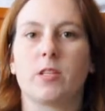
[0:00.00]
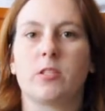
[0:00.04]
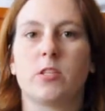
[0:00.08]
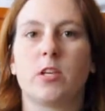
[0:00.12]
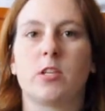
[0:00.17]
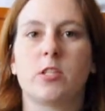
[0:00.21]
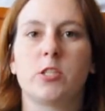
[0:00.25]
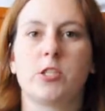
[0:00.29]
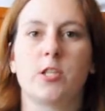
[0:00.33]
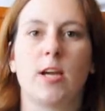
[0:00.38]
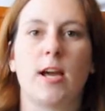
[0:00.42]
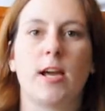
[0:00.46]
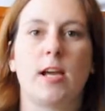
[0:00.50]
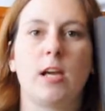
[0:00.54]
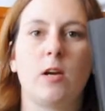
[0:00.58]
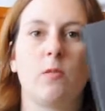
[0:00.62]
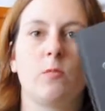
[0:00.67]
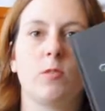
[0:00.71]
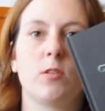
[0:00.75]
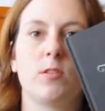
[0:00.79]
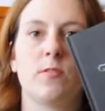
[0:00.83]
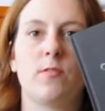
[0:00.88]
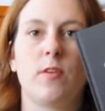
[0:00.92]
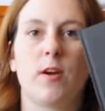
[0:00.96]
dust
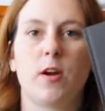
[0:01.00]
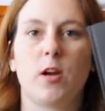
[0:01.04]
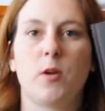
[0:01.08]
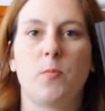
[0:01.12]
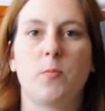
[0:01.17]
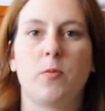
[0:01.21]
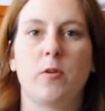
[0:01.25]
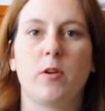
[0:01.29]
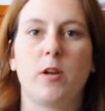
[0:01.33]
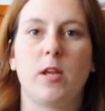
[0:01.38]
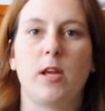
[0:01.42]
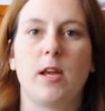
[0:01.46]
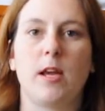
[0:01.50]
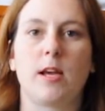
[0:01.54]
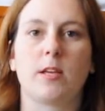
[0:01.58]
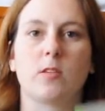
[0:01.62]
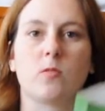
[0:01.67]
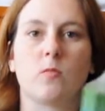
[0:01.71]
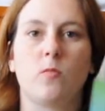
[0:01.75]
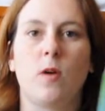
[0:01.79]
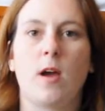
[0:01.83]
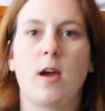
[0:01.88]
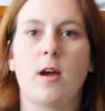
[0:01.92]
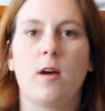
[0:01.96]
jacket was very pretty
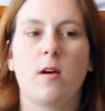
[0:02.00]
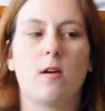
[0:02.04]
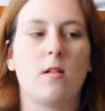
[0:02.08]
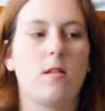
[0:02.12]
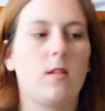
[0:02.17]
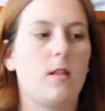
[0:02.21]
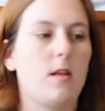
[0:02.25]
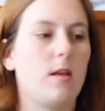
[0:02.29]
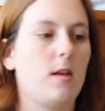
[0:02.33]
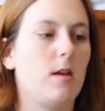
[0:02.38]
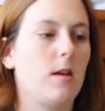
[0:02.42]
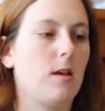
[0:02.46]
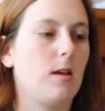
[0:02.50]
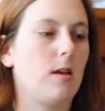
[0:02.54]
as well.